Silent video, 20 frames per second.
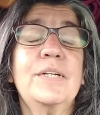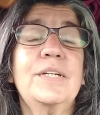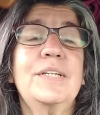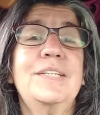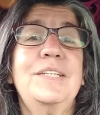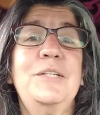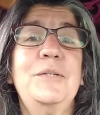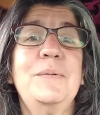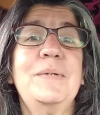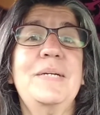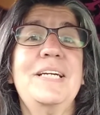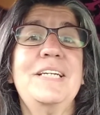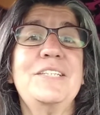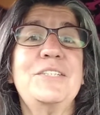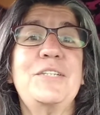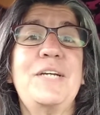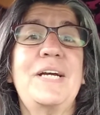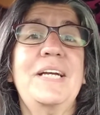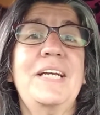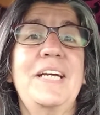you can
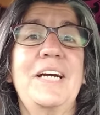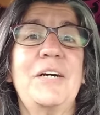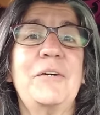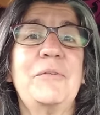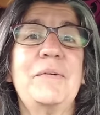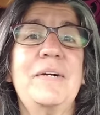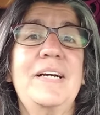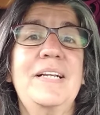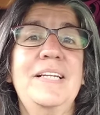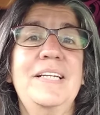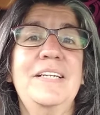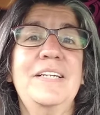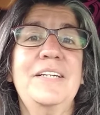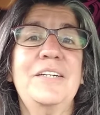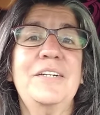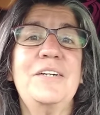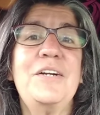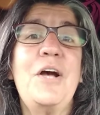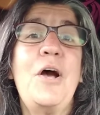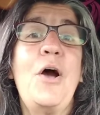check out right
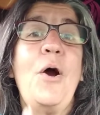here,